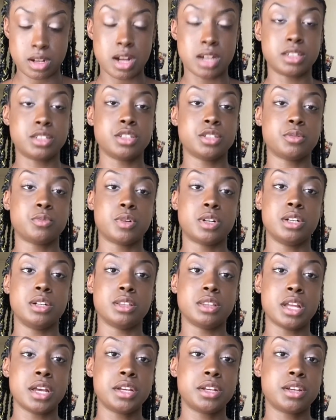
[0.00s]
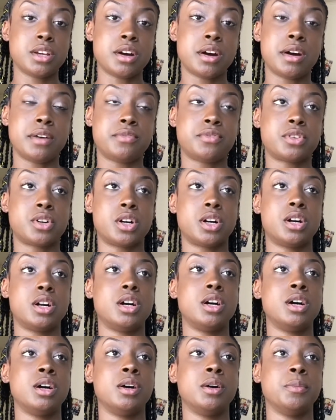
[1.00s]
I just want to thank y'all for
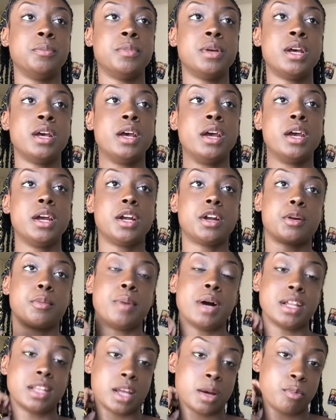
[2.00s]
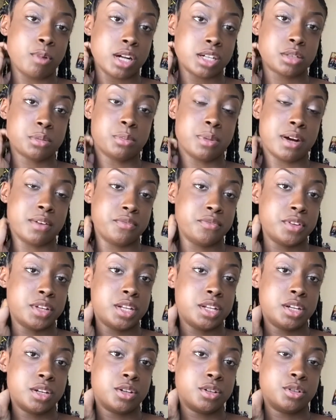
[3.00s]
um, everybody that watches my
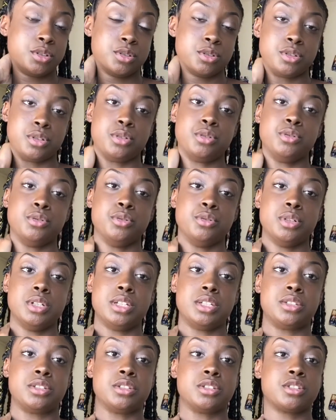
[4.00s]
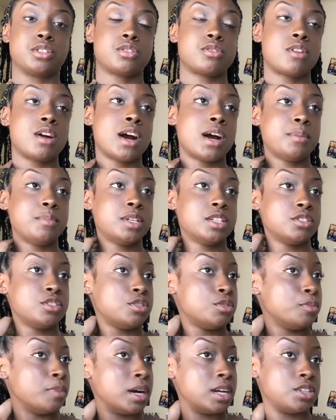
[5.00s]
videos who is subscribing
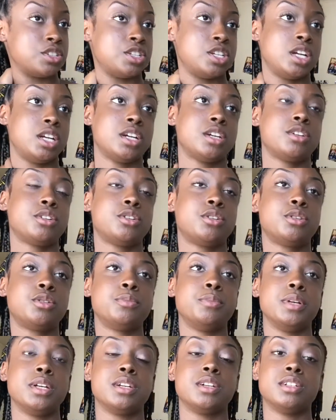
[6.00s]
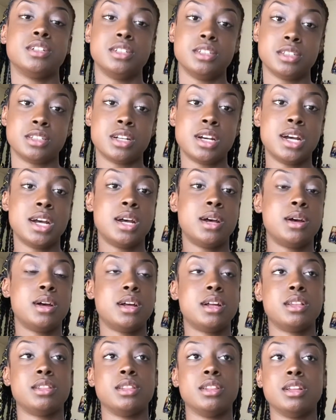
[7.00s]
to my channel because
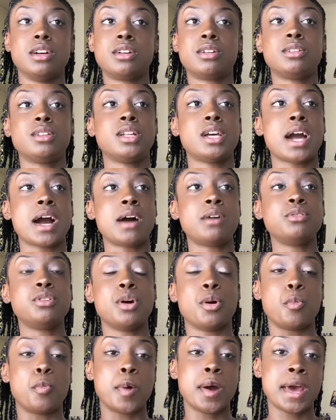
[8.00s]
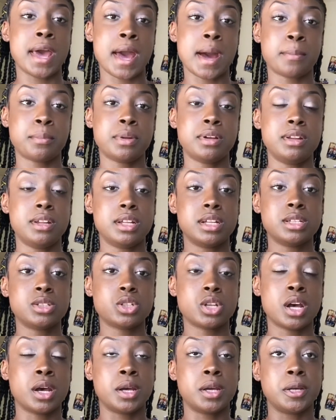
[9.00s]
literally I don't know what happened.
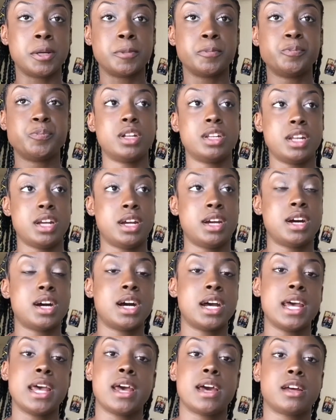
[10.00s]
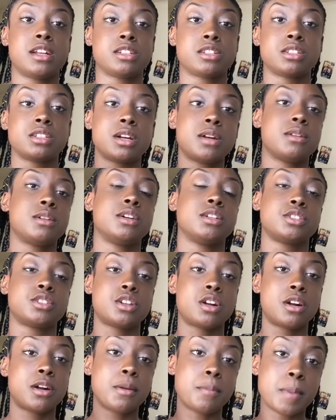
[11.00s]
It's like I mean, I had some, a
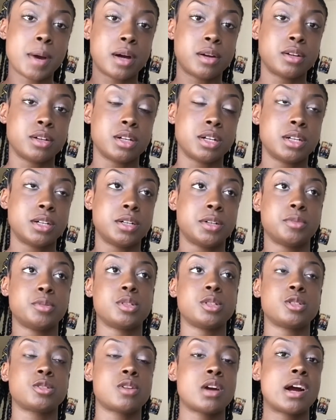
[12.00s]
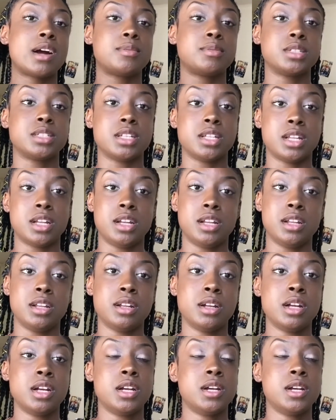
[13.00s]
certain amount of um, subscribers and then